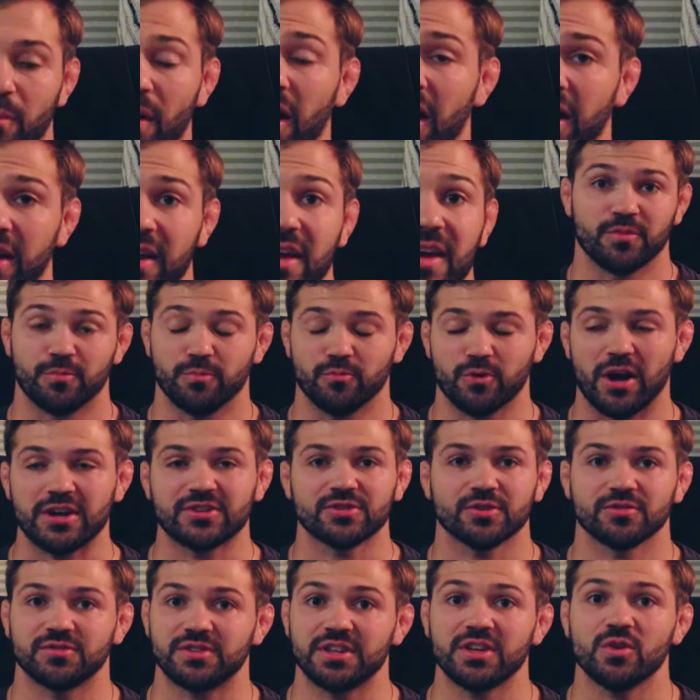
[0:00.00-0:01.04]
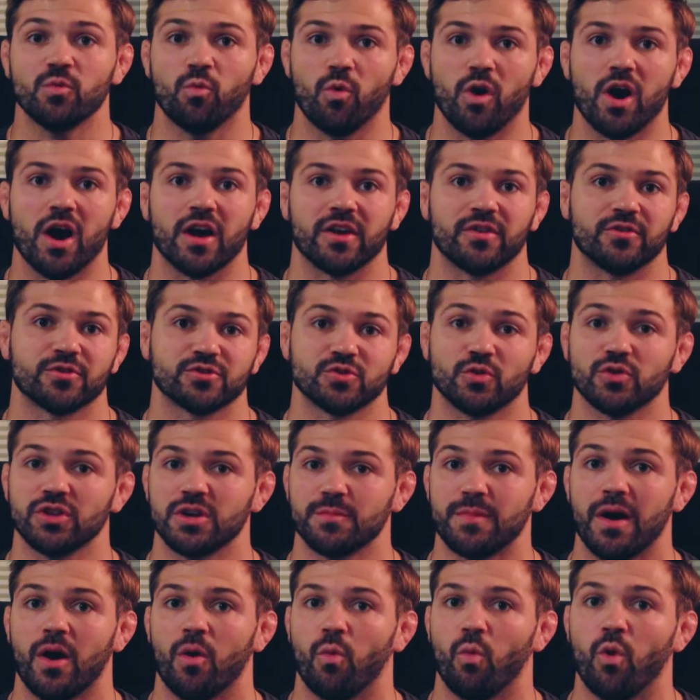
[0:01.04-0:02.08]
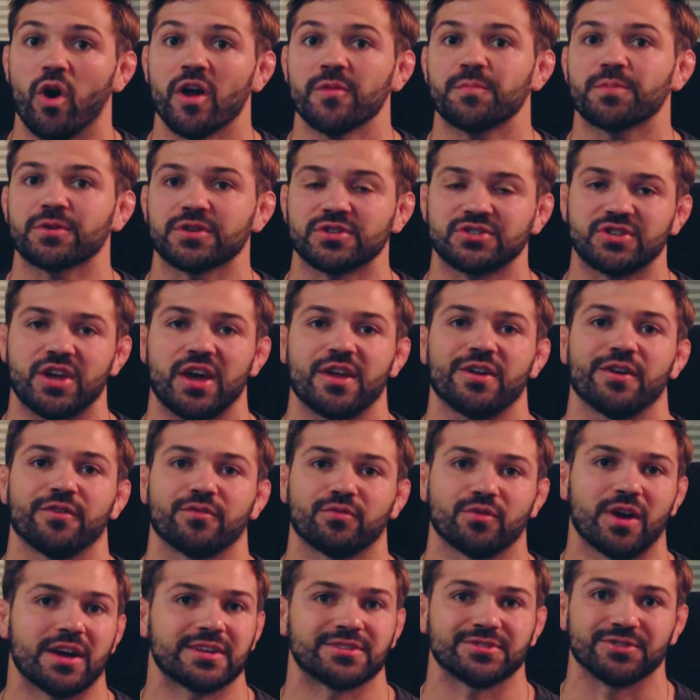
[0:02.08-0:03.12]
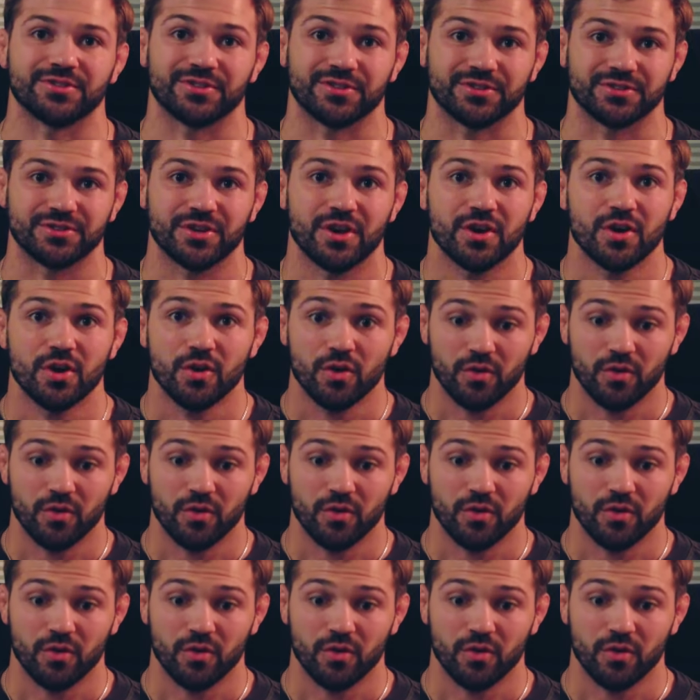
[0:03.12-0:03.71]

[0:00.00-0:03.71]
But to wrestle D1, there's only about 1% of wrestlers